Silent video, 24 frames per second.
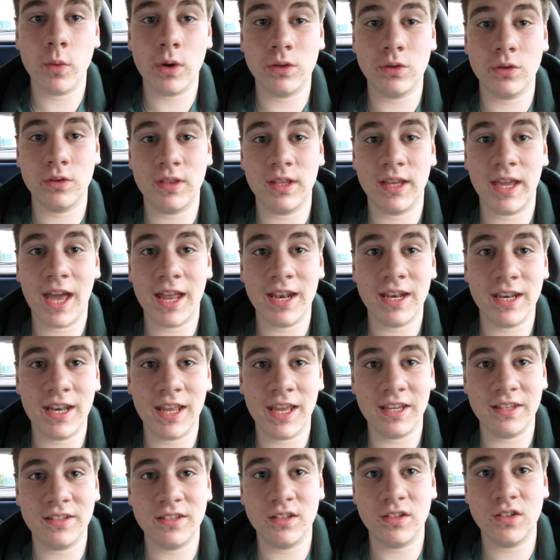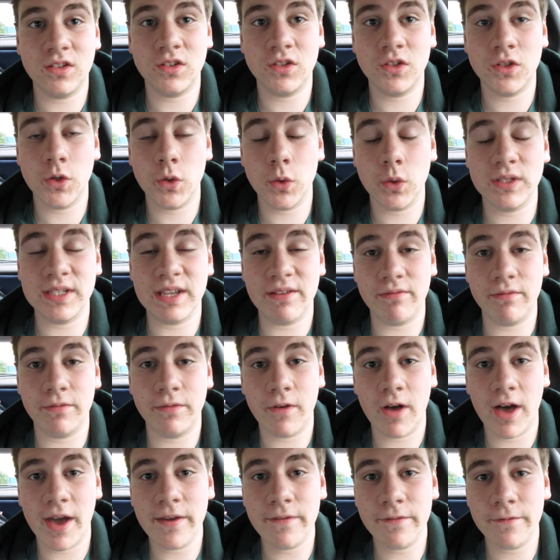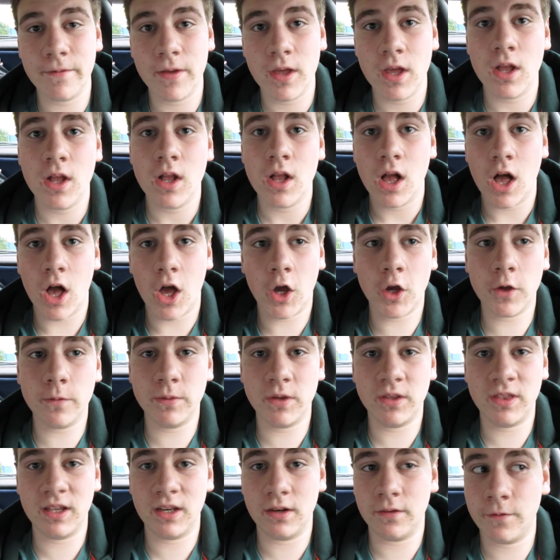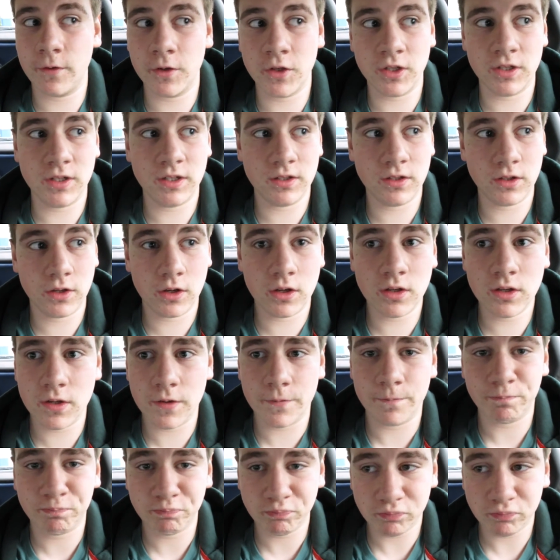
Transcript: which was the Canon IXUS 275. I hope you think the footage is good.